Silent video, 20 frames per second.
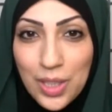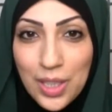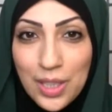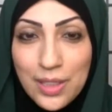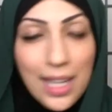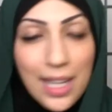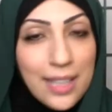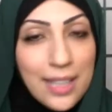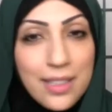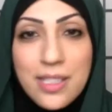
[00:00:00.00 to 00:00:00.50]

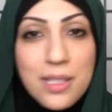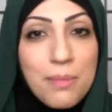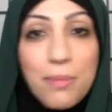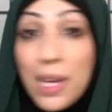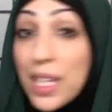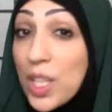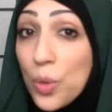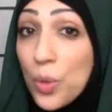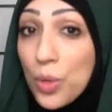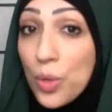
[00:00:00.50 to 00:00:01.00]
That doesn't
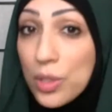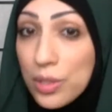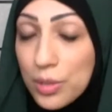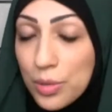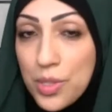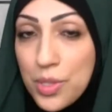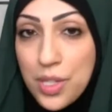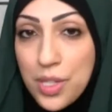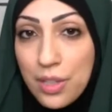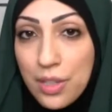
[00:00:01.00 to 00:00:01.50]
make you a
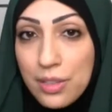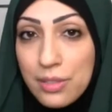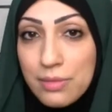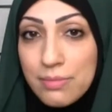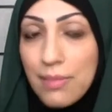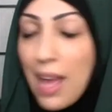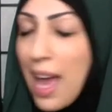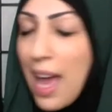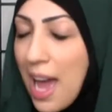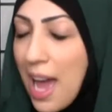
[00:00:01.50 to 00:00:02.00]
loser.
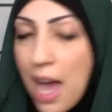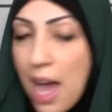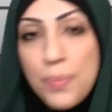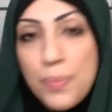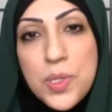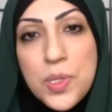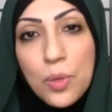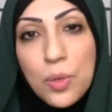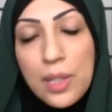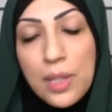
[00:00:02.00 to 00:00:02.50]

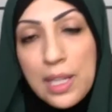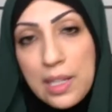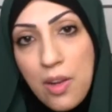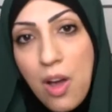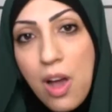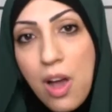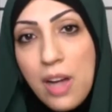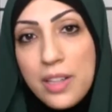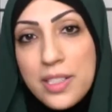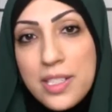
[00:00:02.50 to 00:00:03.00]
Absolutely
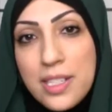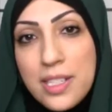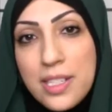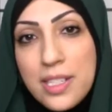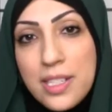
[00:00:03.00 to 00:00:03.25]
not.